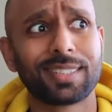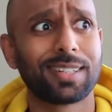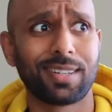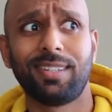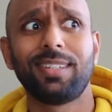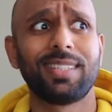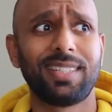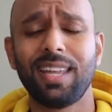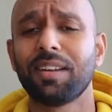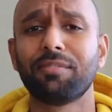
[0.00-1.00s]
god
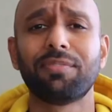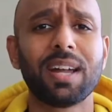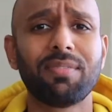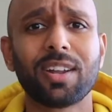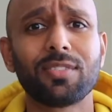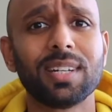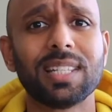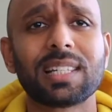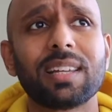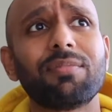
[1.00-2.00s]
damn, 500
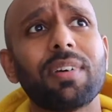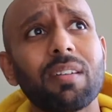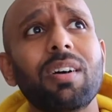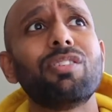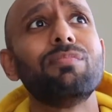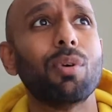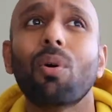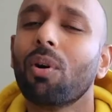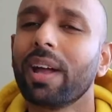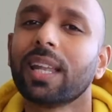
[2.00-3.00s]
is like 500
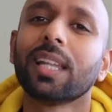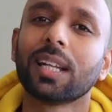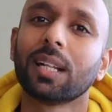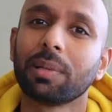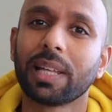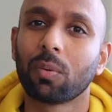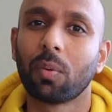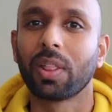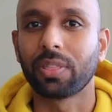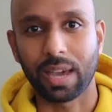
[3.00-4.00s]
more, and then I'll be like
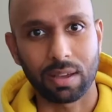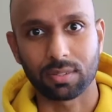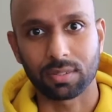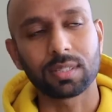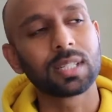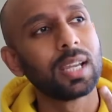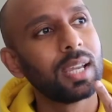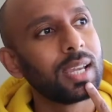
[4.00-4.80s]
1,000,